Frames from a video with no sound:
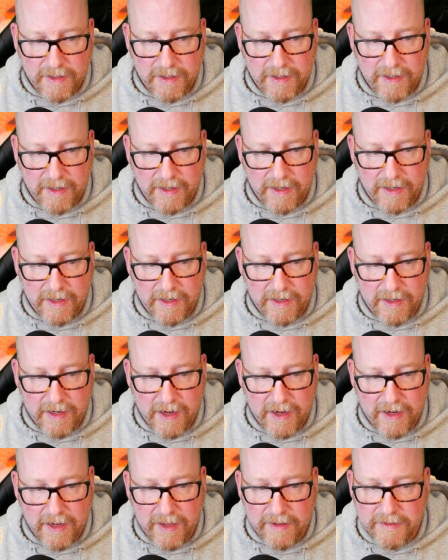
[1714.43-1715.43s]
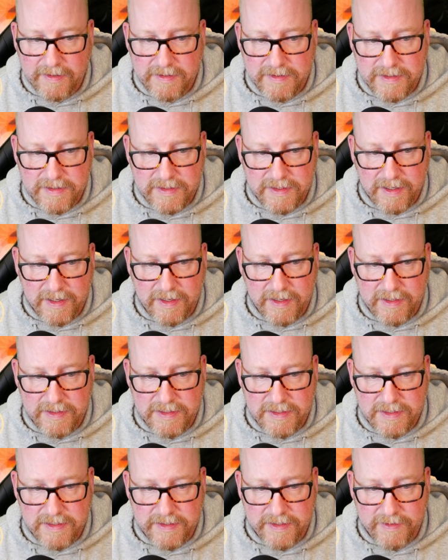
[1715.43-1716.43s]
And I got
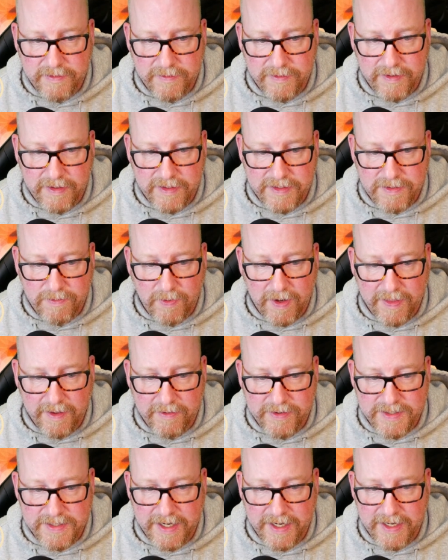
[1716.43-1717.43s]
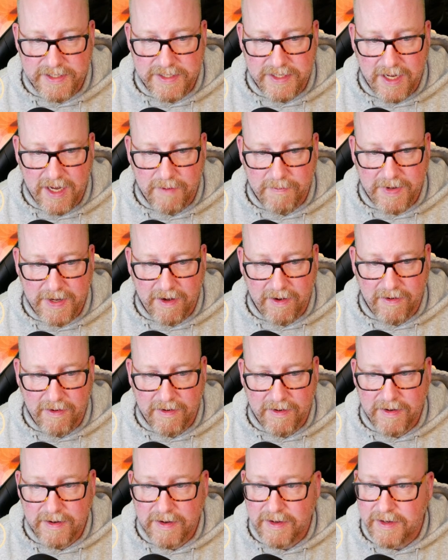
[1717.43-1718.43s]
his weather station up here,
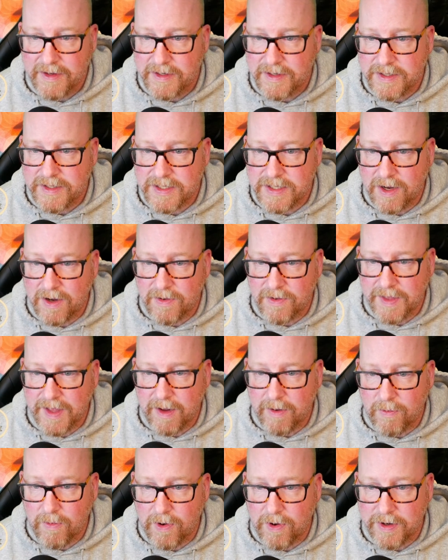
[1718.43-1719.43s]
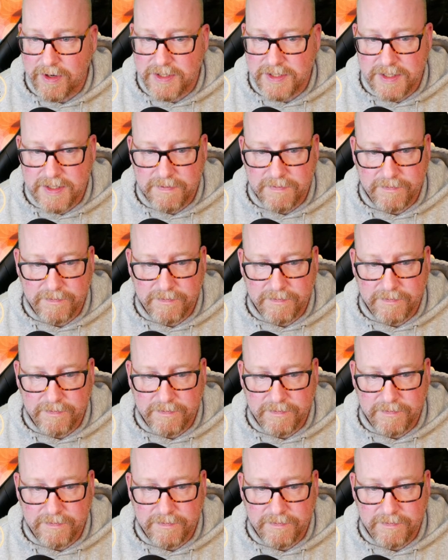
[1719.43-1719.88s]
so that works.